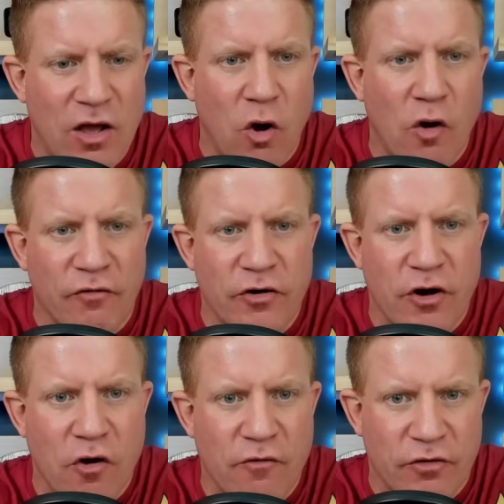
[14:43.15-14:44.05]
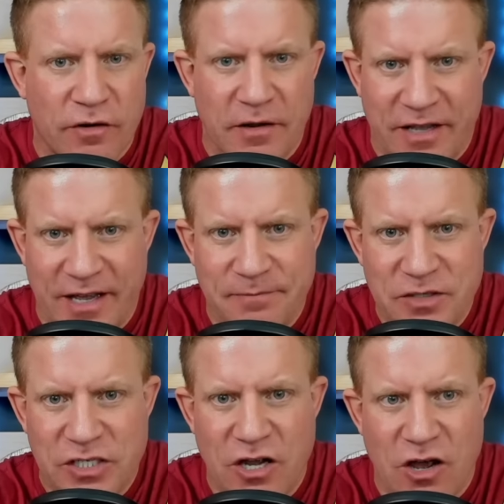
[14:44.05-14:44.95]
over and over okay
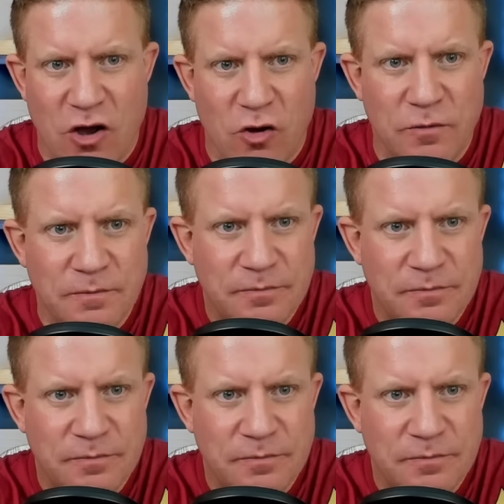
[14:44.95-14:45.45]
so